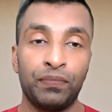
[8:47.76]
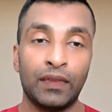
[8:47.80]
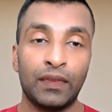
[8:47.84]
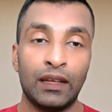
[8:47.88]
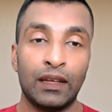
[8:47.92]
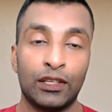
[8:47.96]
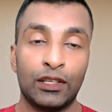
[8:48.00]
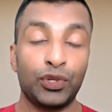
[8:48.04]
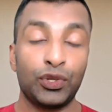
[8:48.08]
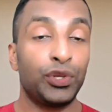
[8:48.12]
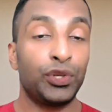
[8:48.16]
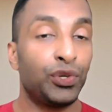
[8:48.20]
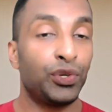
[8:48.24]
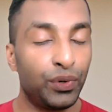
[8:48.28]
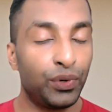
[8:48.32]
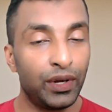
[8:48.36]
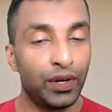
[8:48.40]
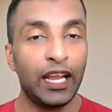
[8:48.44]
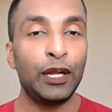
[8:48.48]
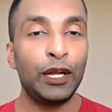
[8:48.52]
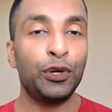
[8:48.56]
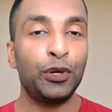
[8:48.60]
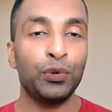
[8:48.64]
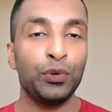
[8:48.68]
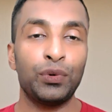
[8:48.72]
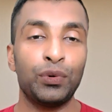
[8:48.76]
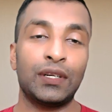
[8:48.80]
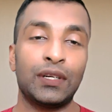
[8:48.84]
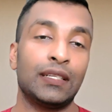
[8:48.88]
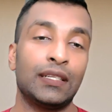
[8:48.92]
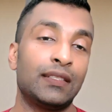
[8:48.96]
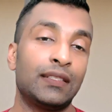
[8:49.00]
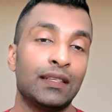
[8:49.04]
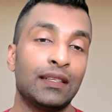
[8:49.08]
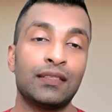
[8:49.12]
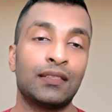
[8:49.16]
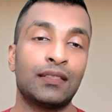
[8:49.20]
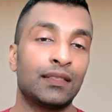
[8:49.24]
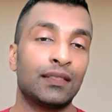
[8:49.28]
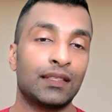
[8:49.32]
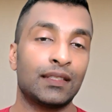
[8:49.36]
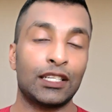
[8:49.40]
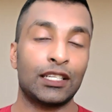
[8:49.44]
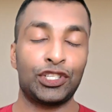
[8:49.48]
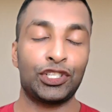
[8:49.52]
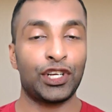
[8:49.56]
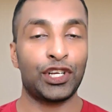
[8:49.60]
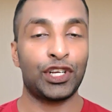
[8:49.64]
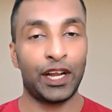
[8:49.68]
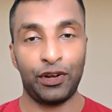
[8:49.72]
So, you need to resist
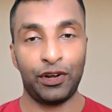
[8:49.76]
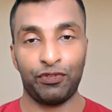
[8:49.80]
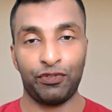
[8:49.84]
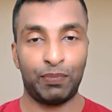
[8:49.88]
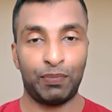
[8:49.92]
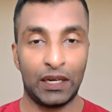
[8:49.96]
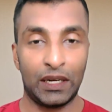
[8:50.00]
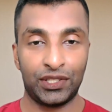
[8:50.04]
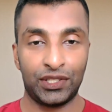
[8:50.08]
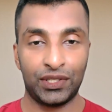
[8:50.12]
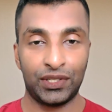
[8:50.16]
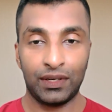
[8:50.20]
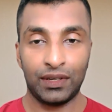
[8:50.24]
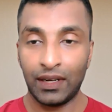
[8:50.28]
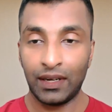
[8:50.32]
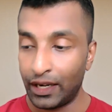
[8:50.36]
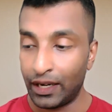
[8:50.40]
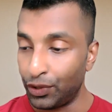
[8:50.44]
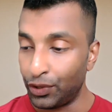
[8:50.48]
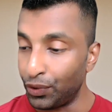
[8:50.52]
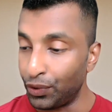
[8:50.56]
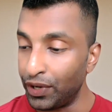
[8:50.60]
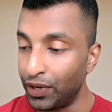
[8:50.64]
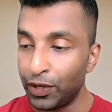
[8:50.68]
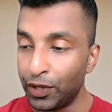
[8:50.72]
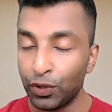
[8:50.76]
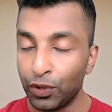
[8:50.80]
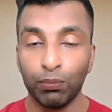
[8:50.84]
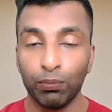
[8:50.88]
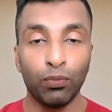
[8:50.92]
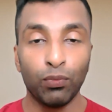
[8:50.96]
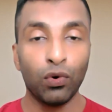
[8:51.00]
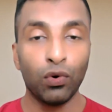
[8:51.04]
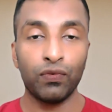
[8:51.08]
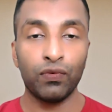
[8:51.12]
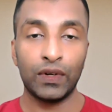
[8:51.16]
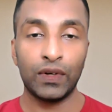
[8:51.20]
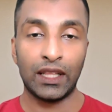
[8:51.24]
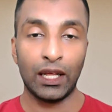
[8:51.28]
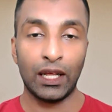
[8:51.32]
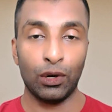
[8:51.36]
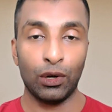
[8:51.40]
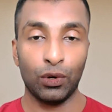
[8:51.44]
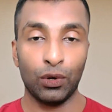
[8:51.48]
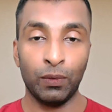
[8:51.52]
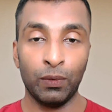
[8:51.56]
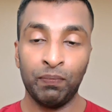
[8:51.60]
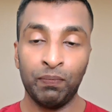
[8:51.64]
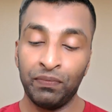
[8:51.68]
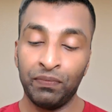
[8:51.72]
such kind of pressure and you need to move with the
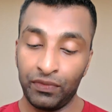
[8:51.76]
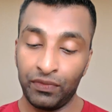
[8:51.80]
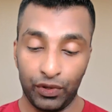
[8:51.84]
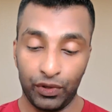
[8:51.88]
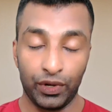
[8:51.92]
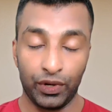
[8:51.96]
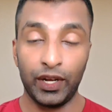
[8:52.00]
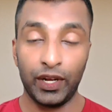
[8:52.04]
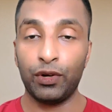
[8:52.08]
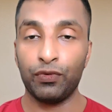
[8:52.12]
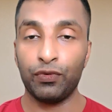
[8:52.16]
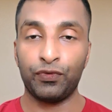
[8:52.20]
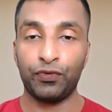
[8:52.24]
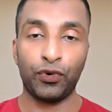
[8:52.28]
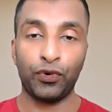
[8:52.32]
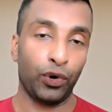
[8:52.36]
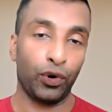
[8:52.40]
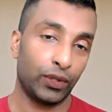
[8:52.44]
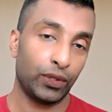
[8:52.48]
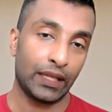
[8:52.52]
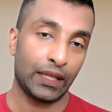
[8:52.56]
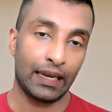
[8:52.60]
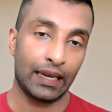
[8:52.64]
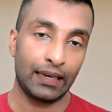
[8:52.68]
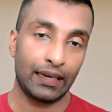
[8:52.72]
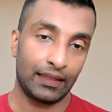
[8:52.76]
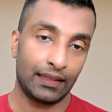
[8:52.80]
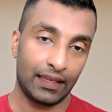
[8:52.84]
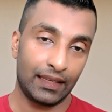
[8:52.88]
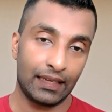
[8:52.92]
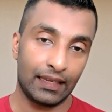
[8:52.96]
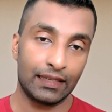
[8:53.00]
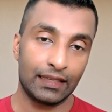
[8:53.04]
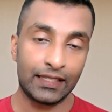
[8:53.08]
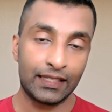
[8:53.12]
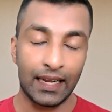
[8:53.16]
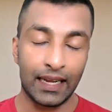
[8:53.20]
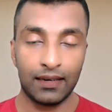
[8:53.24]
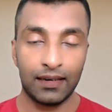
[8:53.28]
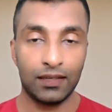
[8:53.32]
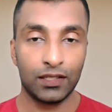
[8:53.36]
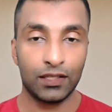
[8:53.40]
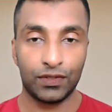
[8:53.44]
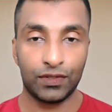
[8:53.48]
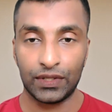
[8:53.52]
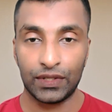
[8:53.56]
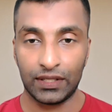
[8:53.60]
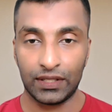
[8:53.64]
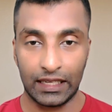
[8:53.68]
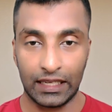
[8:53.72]
law. You need to follow that ethical
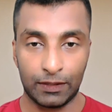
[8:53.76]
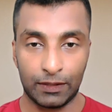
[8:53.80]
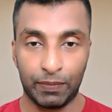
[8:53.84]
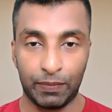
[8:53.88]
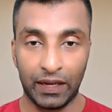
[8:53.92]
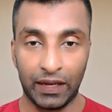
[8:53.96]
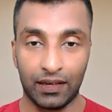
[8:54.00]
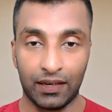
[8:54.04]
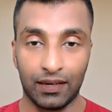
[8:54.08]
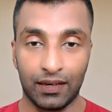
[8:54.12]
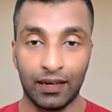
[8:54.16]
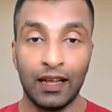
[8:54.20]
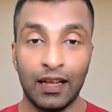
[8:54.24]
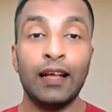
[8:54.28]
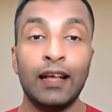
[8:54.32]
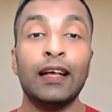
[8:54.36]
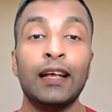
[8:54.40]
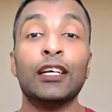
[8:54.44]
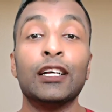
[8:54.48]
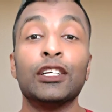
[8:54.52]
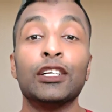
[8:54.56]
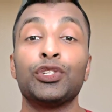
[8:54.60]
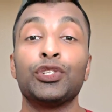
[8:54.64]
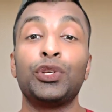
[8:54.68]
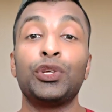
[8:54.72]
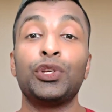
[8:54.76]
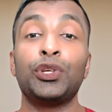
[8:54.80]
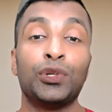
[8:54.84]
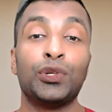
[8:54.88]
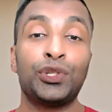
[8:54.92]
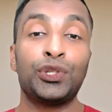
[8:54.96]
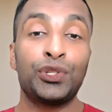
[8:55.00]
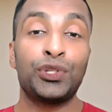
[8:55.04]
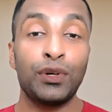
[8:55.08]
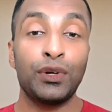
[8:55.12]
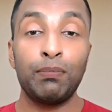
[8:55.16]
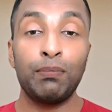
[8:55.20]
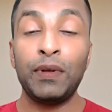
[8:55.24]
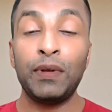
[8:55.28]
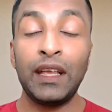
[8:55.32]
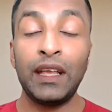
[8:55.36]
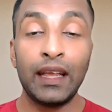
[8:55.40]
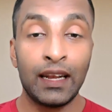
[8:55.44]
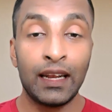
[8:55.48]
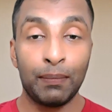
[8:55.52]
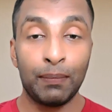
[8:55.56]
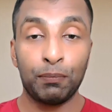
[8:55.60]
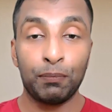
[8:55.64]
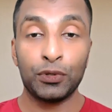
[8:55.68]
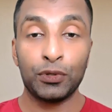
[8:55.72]
standards which is expected. So, you should be
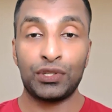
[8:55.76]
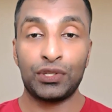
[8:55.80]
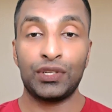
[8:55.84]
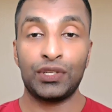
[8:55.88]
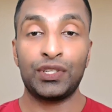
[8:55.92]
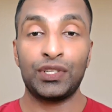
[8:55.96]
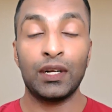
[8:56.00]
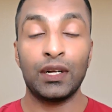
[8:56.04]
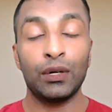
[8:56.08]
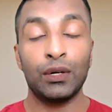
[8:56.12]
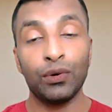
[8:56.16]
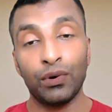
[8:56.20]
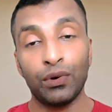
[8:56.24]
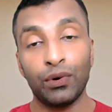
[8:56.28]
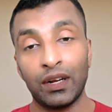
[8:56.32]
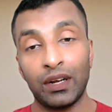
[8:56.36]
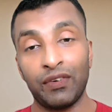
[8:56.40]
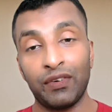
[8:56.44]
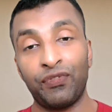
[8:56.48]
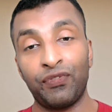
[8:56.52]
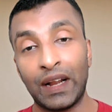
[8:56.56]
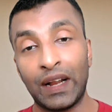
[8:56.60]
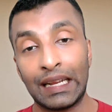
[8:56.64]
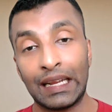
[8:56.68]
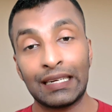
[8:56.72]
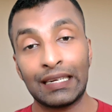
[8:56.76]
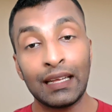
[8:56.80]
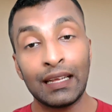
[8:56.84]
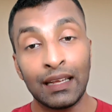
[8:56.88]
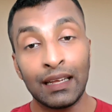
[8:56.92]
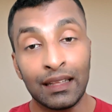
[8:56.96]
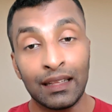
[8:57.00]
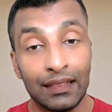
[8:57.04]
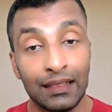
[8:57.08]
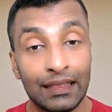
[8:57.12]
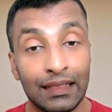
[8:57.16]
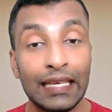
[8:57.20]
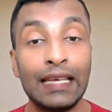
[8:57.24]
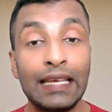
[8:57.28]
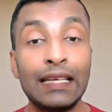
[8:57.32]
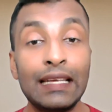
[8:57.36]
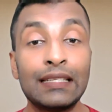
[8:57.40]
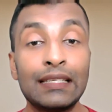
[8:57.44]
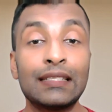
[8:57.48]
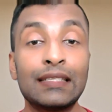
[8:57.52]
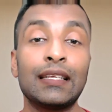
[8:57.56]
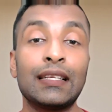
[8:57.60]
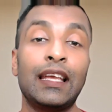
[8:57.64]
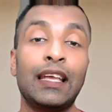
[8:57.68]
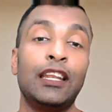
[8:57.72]
in a position to reflect
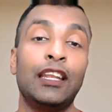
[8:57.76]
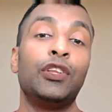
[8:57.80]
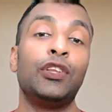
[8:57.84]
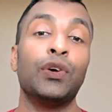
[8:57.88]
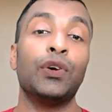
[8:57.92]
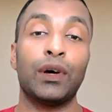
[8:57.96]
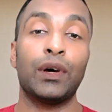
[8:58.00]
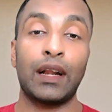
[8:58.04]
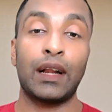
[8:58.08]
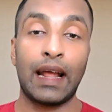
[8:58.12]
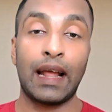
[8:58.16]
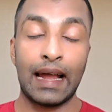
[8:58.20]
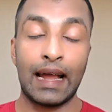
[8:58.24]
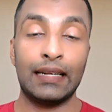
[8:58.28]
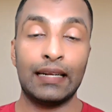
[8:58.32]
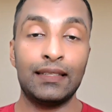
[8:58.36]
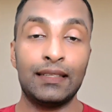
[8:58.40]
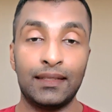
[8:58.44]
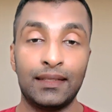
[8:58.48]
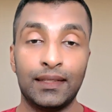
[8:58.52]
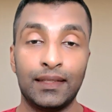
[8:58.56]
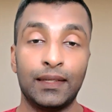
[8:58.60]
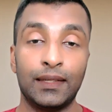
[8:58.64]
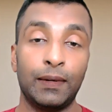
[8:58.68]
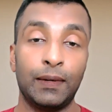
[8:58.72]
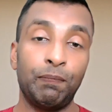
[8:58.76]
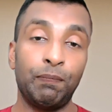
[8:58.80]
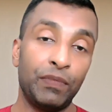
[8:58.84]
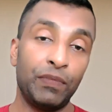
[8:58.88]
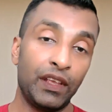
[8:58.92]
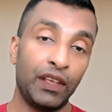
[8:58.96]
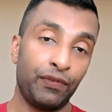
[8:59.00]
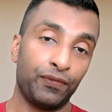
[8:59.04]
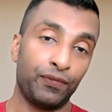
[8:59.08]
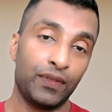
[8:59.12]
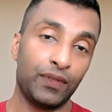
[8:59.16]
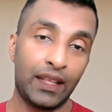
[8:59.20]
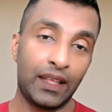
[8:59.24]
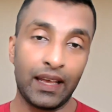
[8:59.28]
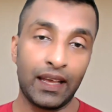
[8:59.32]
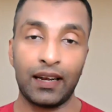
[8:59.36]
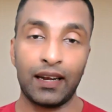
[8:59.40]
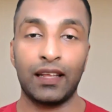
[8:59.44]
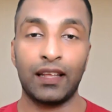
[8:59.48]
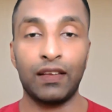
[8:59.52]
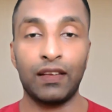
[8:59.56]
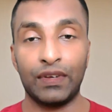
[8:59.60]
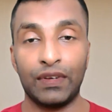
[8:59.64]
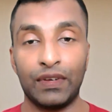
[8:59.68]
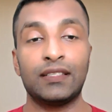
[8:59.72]
these in your answer if they are
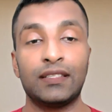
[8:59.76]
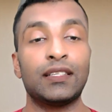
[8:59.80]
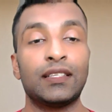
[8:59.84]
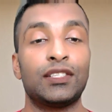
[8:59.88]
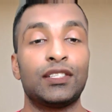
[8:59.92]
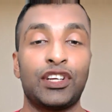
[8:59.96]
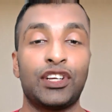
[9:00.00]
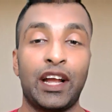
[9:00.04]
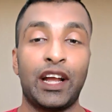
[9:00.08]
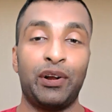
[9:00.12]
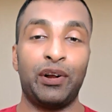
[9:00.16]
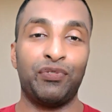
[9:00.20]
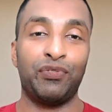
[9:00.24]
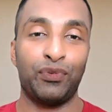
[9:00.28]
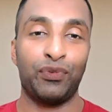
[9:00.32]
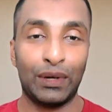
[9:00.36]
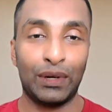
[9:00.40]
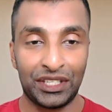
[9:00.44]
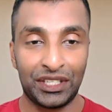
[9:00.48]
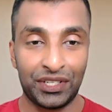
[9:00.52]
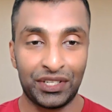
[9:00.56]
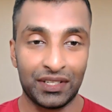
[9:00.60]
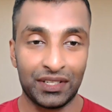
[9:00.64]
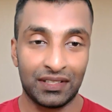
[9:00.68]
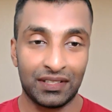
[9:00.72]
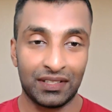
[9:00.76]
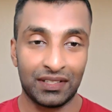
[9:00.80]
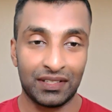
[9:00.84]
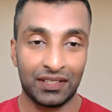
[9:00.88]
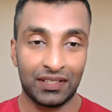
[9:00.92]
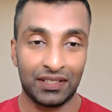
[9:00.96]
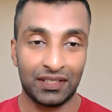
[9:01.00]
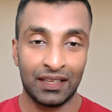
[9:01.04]
giving such kind of questions.